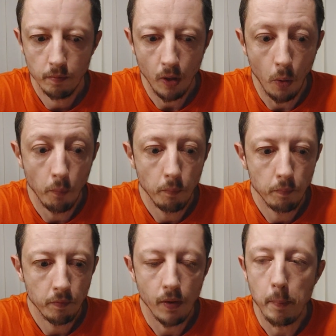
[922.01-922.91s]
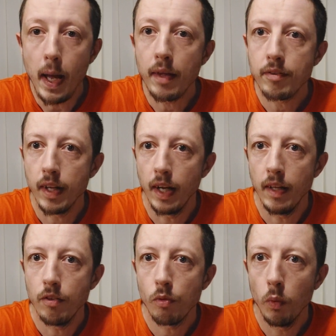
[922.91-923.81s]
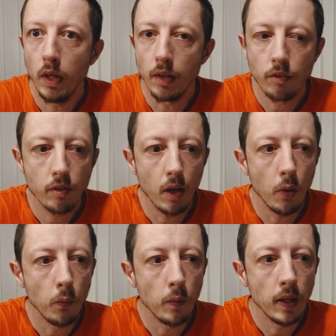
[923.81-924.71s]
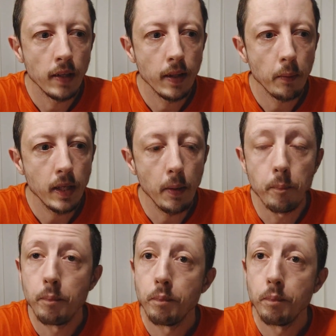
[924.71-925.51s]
hope for the best that it just works. So there we go.